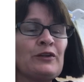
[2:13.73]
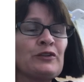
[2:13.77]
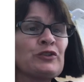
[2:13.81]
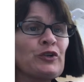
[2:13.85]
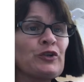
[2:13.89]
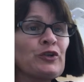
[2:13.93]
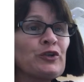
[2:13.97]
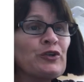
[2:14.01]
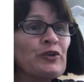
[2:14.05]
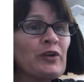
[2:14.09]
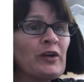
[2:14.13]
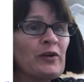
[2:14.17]

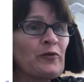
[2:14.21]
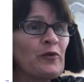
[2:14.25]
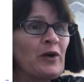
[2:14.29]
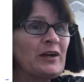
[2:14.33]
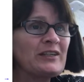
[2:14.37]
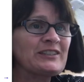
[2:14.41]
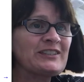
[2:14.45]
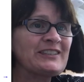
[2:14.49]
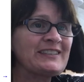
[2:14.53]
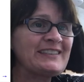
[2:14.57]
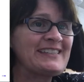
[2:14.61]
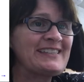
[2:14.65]
So you can
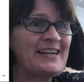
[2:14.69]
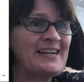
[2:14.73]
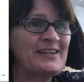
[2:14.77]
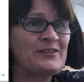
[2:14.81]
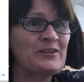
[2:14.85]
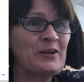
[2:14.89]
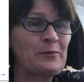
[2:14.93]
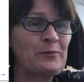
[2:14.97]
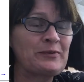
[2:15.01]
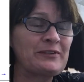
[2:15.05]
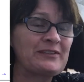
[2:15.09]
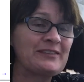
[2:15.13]
watch these
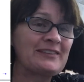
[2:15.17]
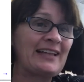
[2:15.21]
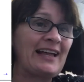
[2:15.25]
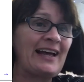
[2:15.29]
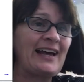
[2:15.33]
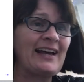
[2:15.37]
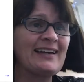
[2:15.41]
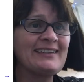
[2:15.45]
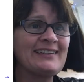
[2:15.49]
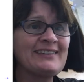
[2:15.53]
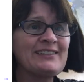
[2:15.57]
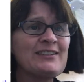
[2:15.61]
next couple of
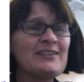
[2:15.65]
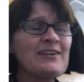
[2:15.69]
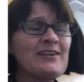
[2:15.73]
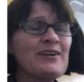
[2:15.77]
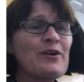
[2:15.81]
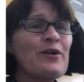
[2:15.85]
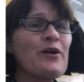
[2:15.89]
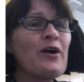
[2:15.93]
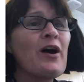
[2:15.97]
slides.